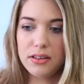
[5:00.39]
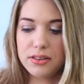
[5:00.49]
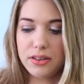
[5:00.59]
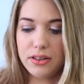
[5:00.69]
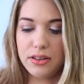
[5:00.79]

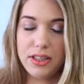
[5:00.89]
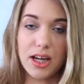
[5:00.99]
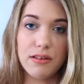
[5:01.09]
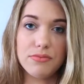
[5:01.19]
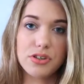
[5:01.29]
So
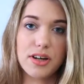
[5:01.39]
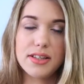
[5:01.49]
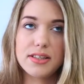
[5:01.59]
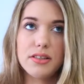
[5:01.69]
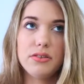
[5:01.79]
yeah, I'm trying
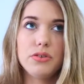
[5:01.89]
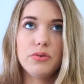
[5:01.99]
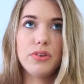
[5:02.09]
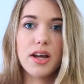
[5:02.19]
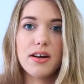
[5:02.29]
to still
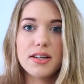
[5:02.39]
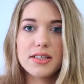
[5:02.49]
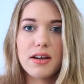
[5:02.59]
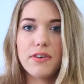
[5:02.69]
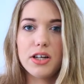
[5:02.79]
all that kind of
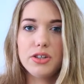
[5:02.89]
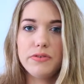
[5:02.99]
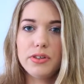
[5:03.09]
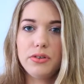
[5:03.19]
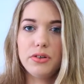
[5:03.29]
stuff, and I do
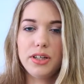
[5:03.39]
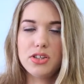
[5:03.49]
feel good.